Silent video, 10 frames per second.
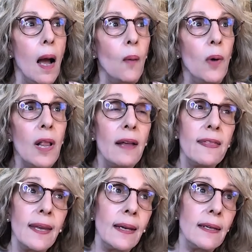Well, I
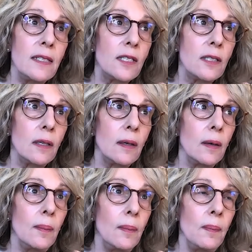think it's
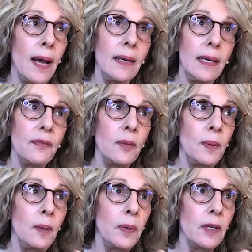might even
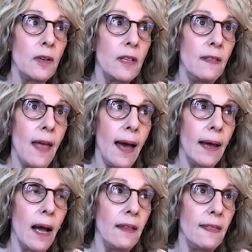be bigger than that.
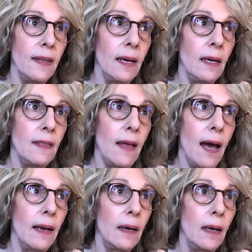I think
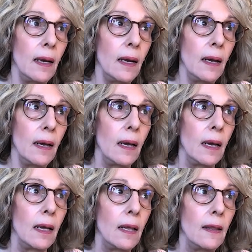that
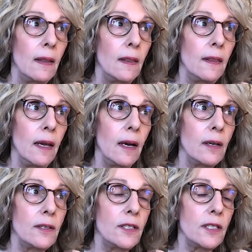
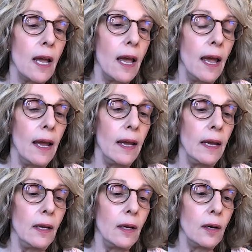there's
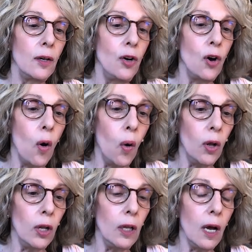a
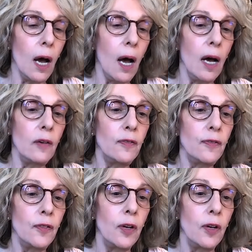goal of